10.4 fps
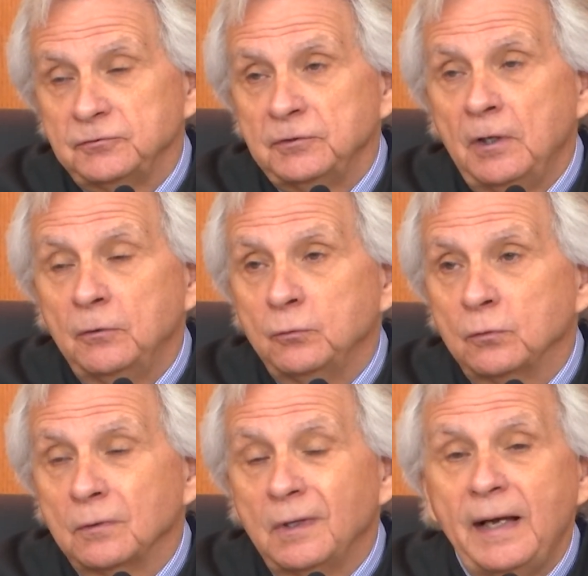no
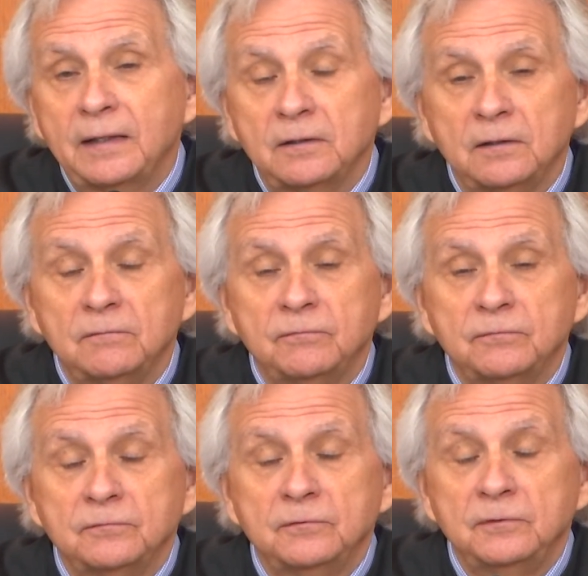lack of
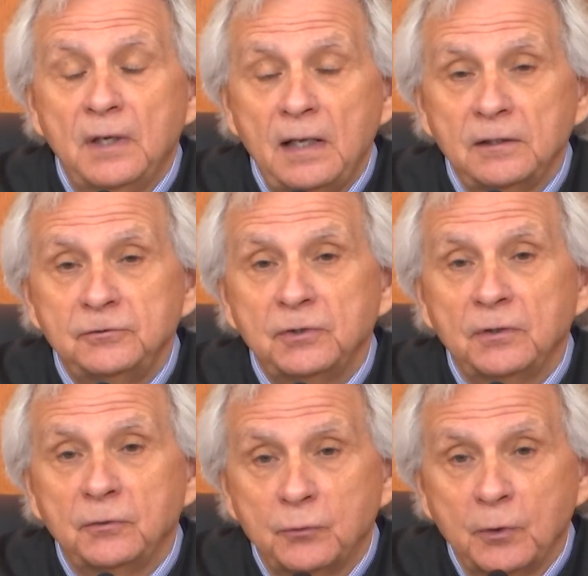knowledge
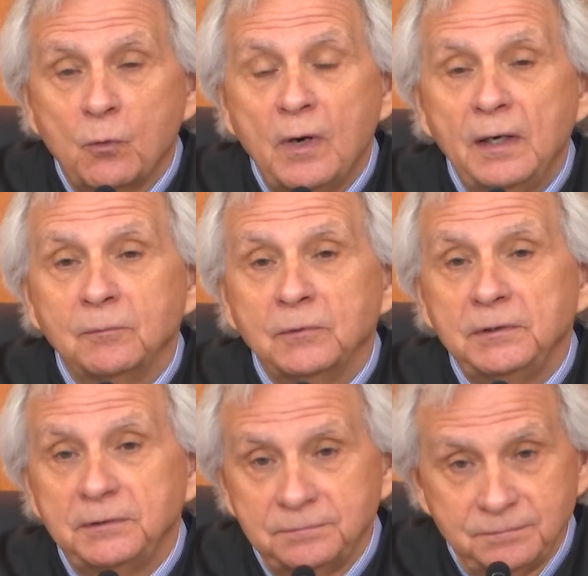of the
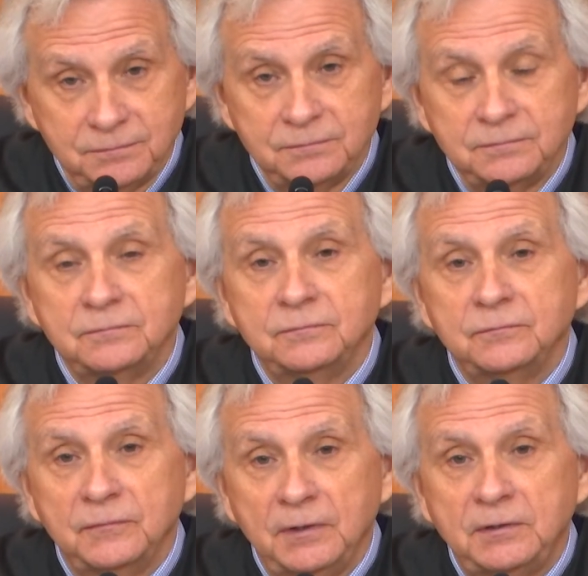requirement
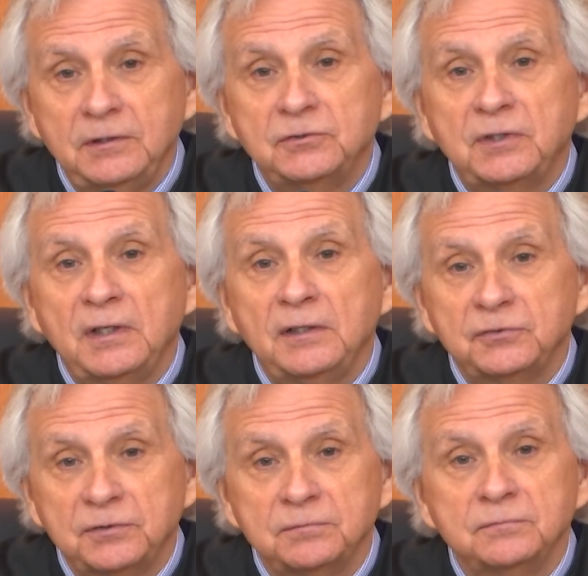that these
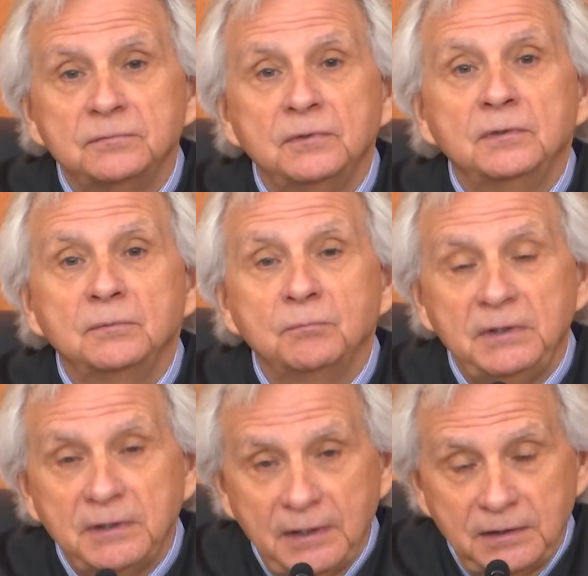tests be
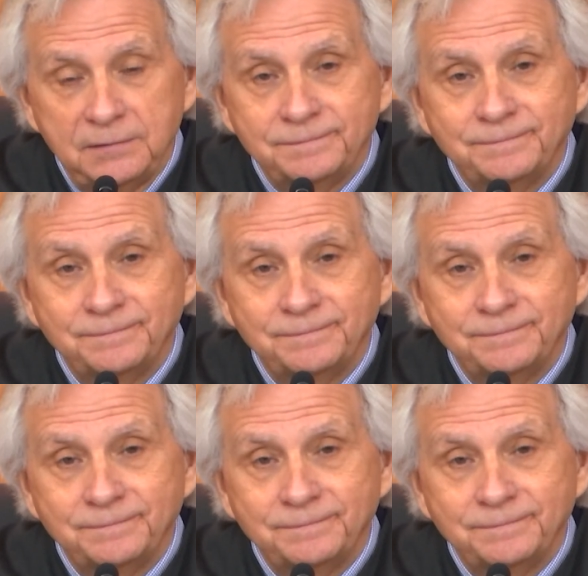taken.